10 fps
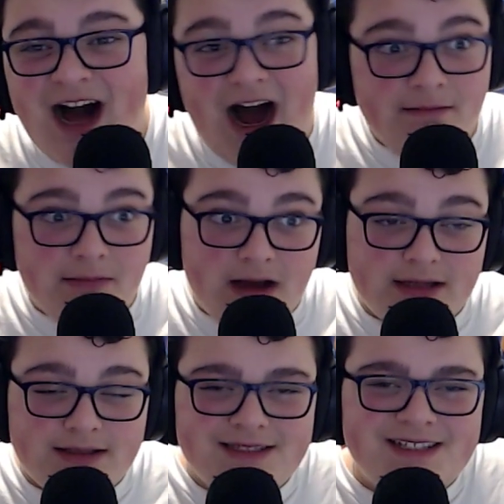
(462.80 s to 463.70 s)
I'm
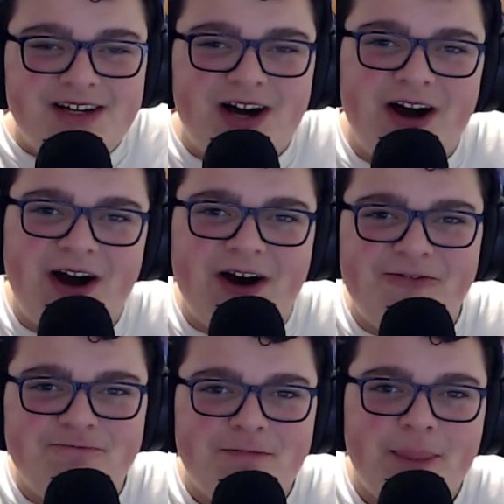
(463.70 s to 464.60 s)
not.
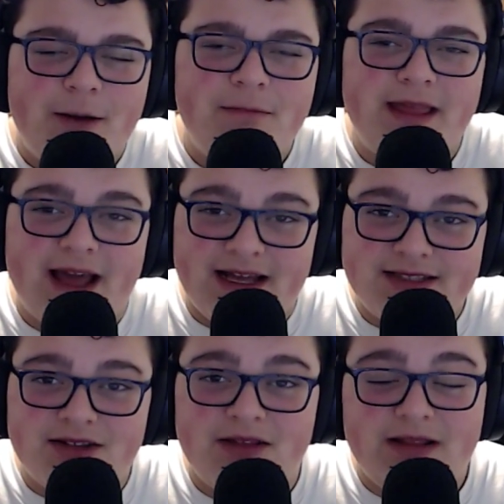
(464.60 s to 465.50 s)
Um, but yeah,
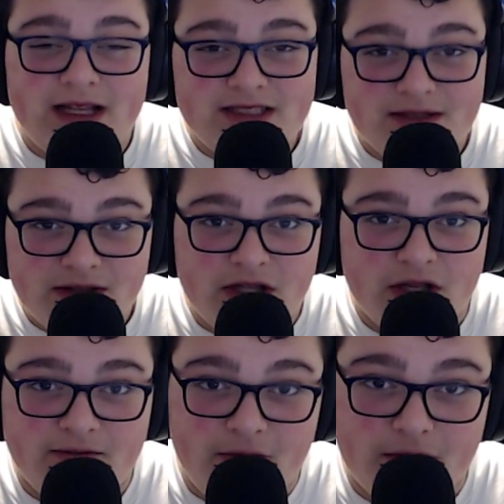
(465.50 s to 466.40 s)
so that, that's something to
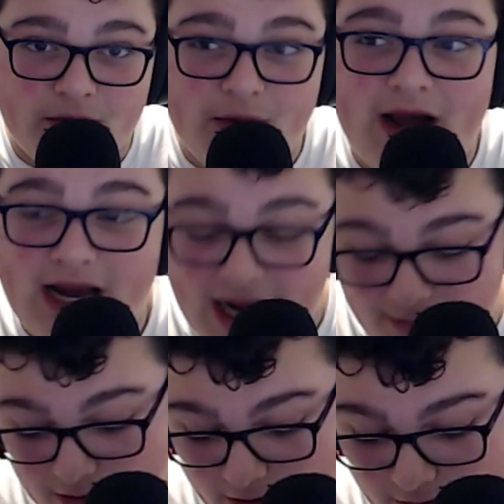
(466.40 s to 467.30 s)
look forward to, and
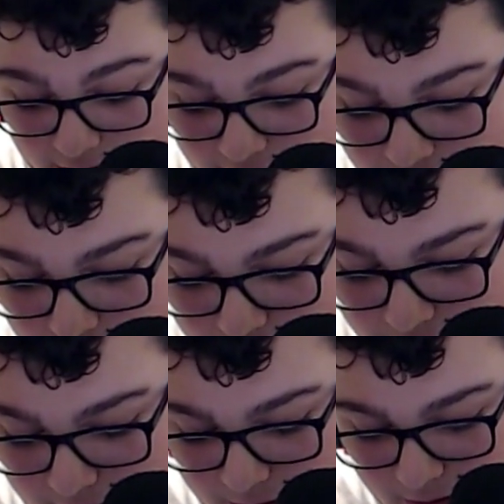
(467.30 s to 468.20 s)
I'm looking really forward
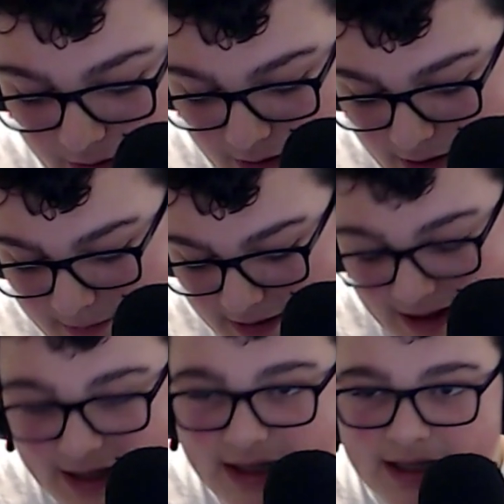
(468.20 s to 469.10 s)
to. But
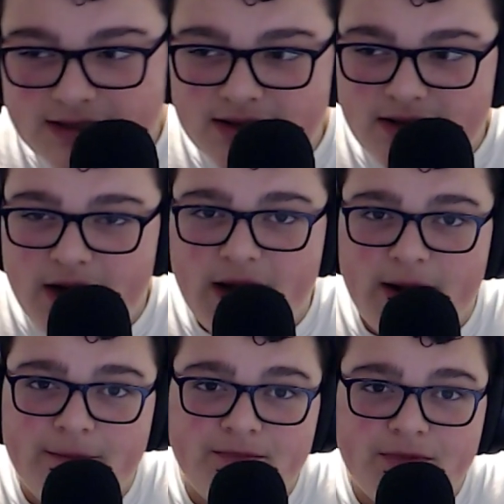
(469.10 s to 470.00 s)
yeah, so
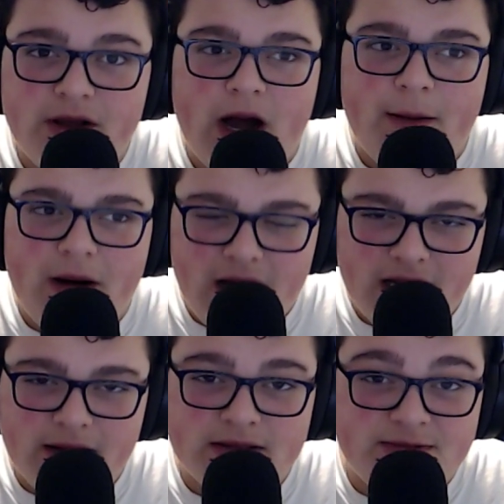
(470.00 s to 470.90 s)
um, I'm
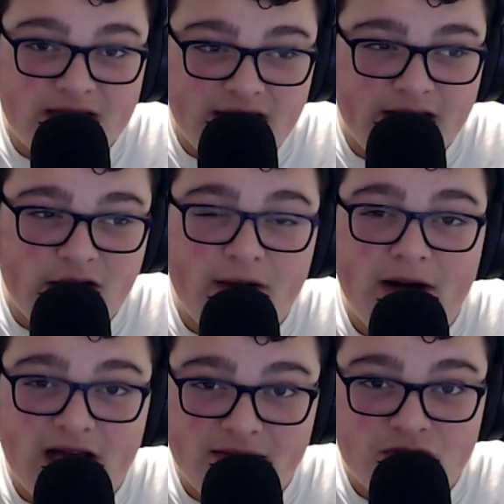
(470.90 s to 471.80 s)
gonna speaking of Nico, I'm
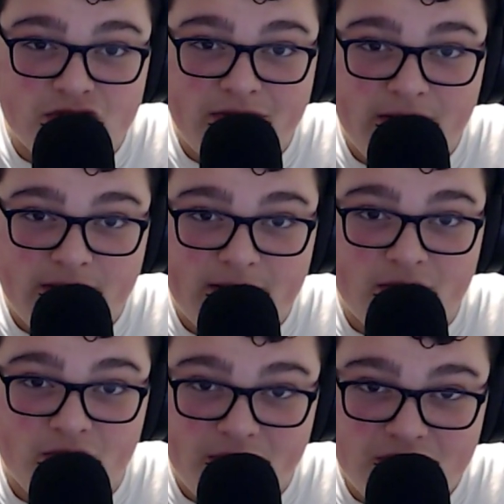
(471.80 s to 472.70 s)
probably gonna be streaming anything
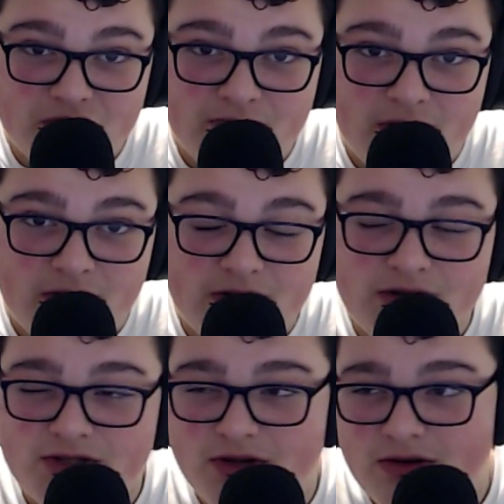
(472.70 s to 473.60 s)
on Twitch
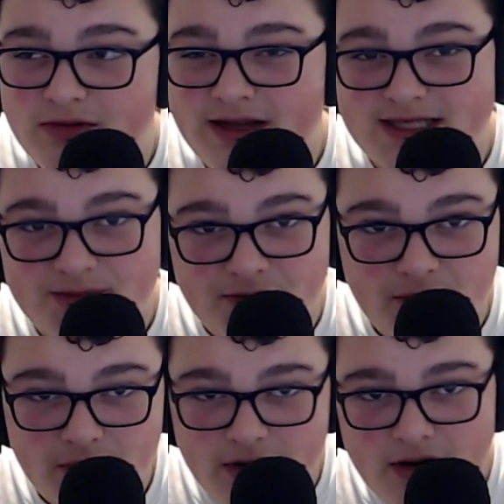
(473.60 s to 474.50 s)
tomorrow. So like I said
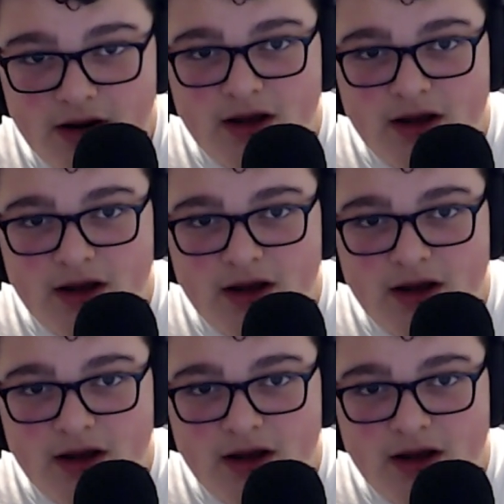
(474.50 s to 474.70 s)
before,